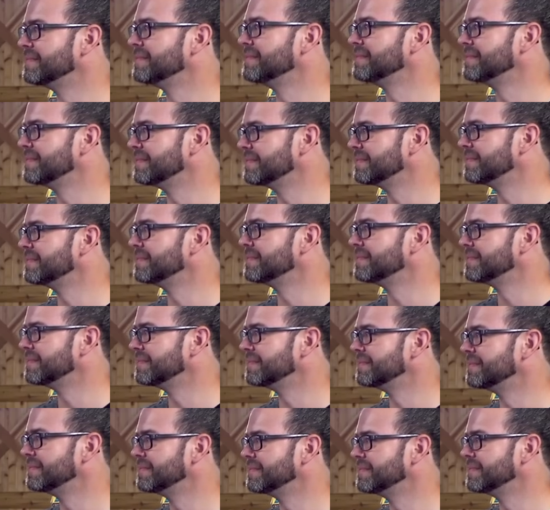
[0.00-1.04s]

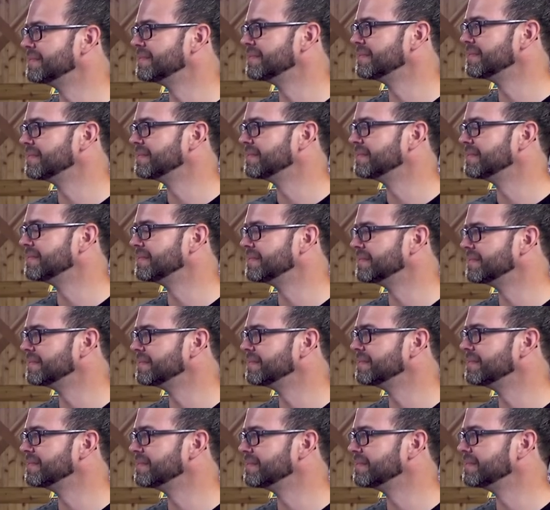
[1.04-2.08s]

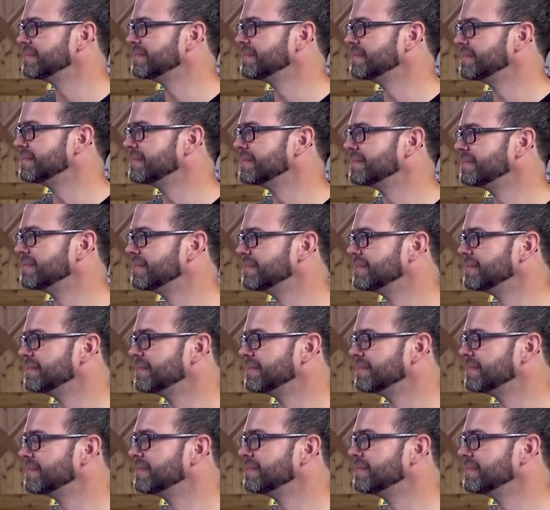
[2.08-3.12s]

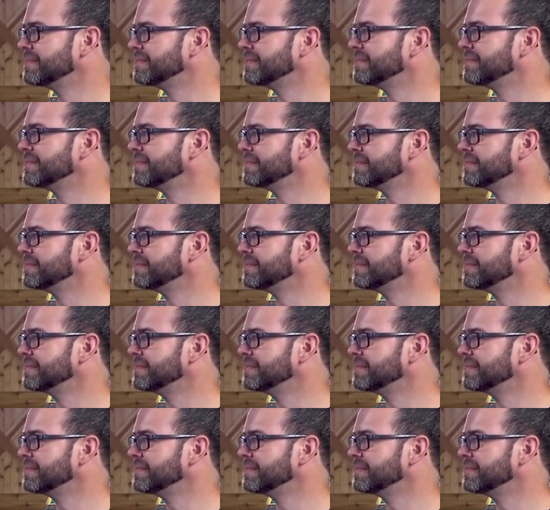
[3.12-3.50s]
[no speech]